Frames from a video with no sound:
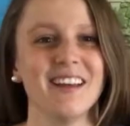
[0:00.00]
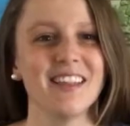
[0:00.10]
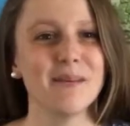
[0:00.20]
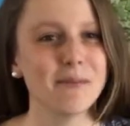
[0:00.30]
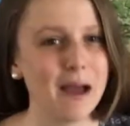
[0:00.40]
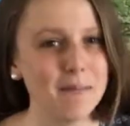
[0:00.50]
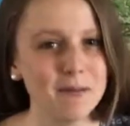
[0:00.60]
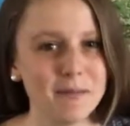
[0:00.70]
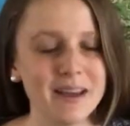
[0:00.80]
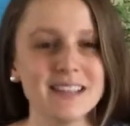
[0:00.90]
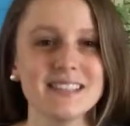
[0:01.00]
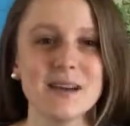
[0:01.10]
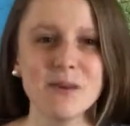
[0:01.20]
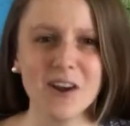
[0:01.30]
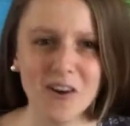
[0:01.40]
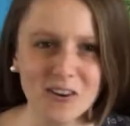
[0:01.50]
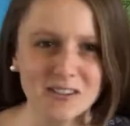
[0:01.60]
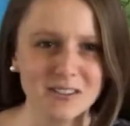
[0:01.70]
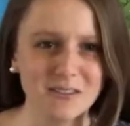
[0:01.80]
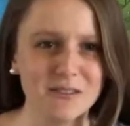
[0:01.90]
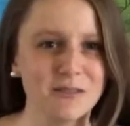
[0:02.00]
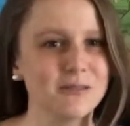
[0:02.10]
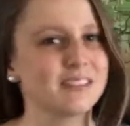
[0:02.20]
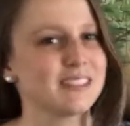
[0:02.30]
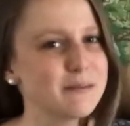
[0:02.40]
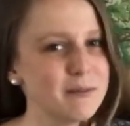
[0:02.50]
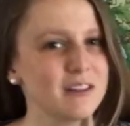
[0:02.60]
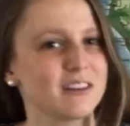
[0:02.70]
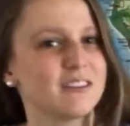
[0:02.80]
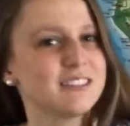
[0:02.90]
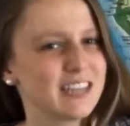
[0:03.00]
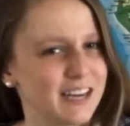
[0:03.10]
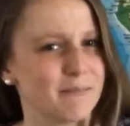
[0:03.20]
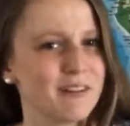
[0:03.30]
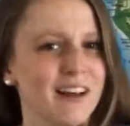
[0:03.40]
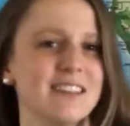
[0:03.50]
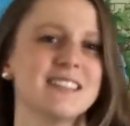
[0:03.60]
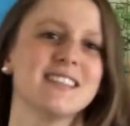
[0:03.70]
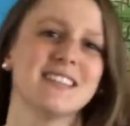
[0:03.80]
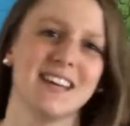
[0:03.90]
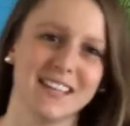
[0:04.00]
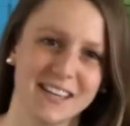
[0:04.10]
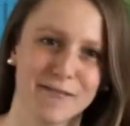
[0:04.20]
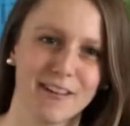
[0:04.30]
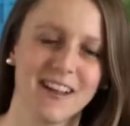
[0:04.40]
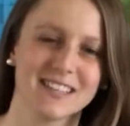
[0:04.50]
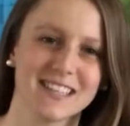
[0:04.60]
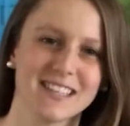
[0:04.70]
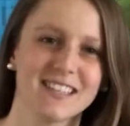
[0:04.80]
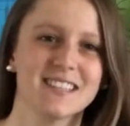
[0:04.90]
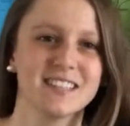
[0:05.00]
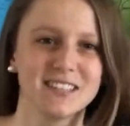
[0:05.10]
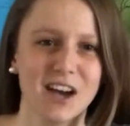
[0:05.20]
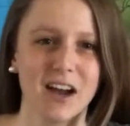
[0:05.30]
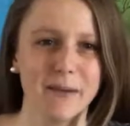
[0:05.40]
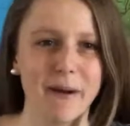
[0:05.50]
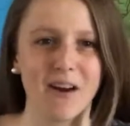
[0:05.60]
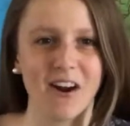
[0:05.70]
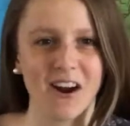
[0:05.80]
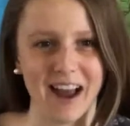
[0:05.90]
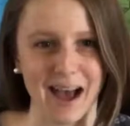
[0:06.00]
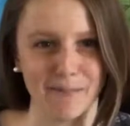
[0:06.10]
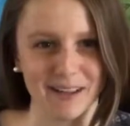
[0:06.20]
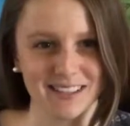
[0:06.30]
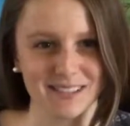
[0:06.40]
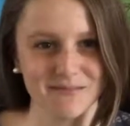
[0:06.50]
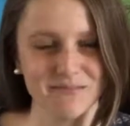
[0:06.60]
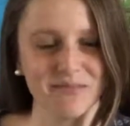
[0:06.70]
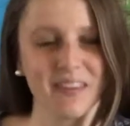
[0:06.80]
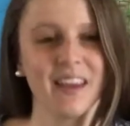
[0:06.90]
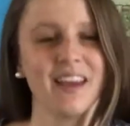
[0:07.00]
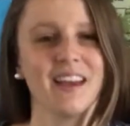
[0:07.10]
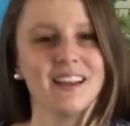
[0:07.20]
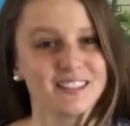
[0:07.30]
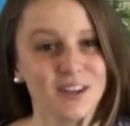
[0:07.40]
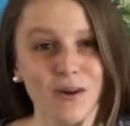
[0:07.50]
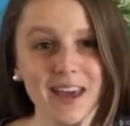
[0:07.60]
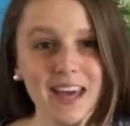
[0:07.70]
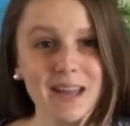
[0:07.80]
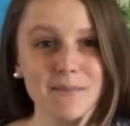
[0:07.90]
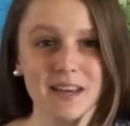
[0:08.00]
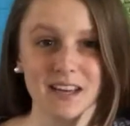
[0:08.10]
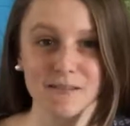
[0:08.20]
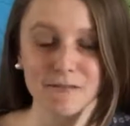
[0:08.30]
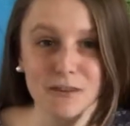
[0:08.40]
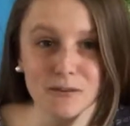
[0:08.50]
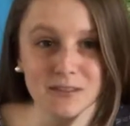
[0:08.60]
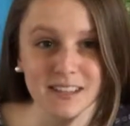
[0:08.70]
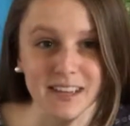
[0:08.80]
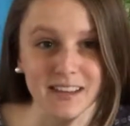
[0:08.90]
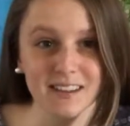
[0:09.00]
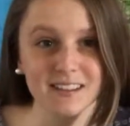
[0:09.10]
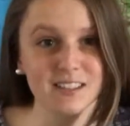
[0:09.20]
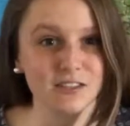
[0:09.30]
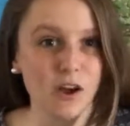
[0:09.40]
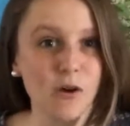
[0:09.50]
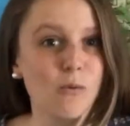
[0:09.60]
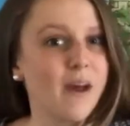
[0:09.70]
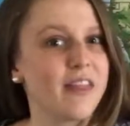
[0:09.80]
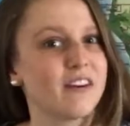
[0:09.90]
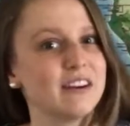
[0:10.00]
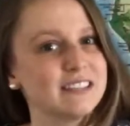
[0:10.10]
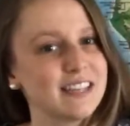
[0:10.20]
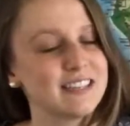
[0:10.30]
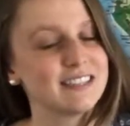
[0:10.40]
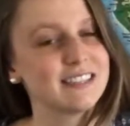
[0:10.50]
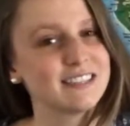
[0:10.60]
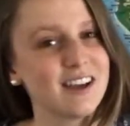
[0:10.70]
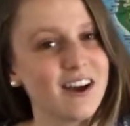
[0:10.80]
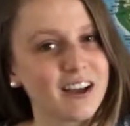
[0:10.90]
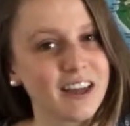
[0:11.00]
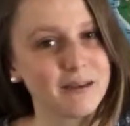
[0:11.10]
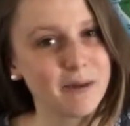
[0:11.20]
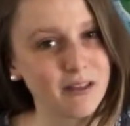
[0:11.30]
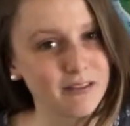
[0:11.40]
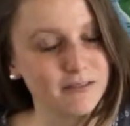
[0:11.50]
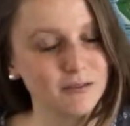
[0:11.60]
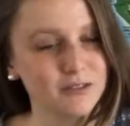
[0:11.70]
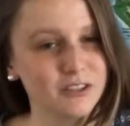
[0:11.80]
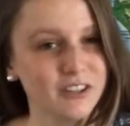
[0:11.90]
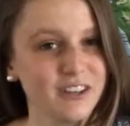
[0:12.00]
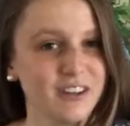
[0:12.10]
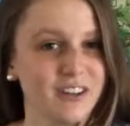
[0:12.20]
The problem is that we also use similar time clauses and if clauses to talk about our habits. So it can be confusing to know whether a sentence is talking about the future